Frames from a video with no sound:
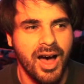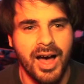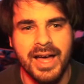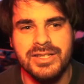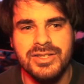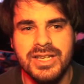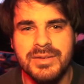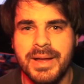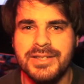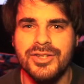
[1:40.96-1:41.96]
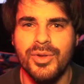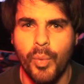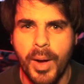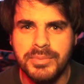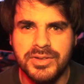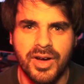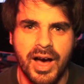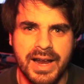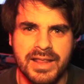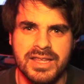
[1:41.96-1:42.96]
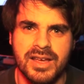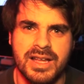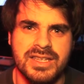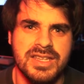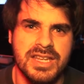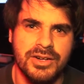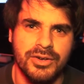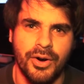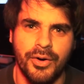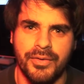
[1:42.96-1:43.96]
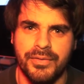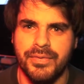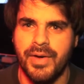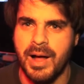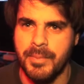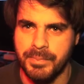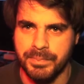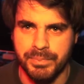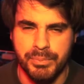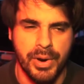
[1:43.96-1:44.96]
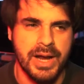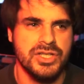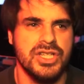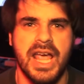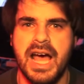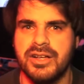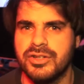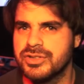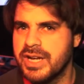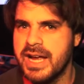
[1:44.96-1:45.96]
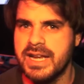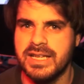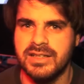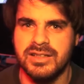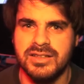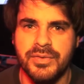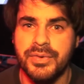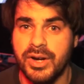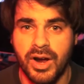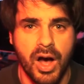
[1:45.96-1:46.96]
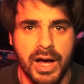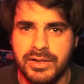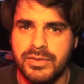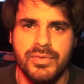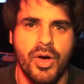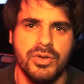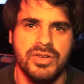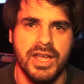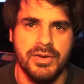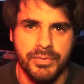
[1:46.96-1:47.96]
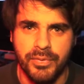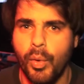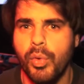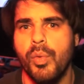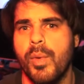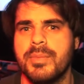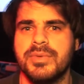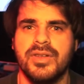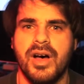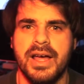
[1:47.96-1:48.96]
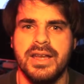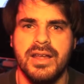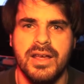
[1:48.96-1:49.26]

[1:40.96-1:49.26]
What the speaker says: I did mention the website and the idea of branching out and creating different kinds of content for the website.